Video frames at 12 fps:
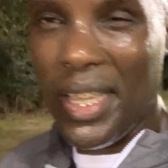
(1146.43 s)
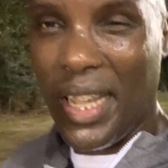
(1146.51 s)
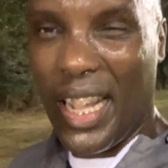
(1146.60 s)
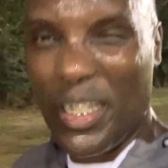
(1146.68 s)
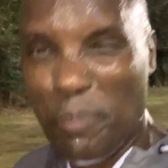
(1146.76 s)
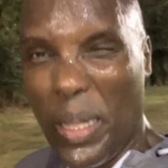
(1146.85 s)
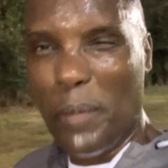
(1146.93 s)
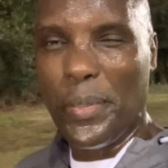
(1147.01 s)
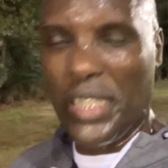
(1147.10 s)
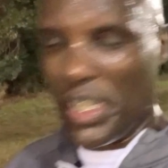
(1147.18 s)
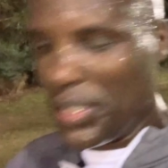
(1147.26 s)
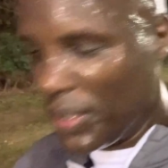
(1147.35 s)
Heart
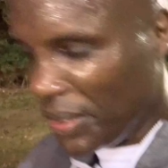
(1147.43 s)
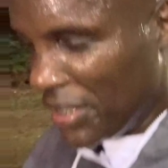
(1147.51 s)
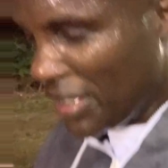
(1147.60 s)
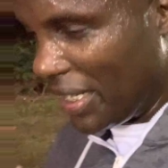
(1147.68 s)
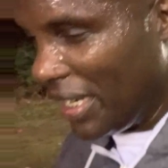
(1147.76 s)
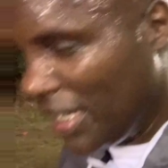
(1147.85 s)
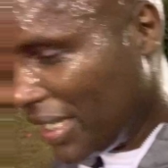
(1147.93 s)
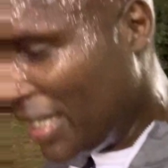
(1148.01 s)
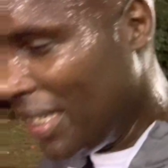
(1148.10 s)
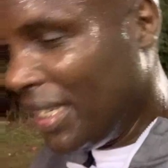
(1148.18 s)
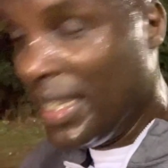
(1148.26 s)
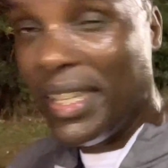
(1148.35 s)
palpitations,
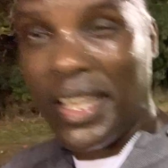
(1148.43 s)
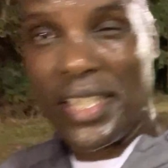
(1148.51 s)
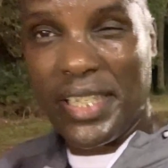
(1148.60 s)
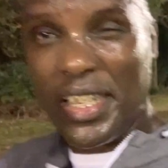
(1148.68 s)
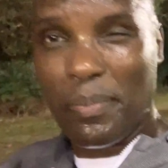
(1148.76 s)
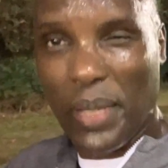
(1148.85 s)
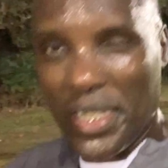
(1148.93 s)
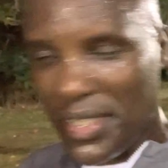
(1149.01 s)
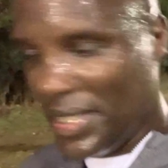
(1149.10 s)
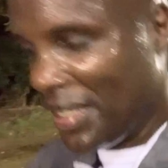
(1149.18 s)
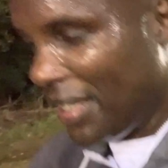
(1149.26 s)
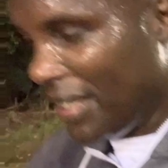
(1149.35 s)
excitements,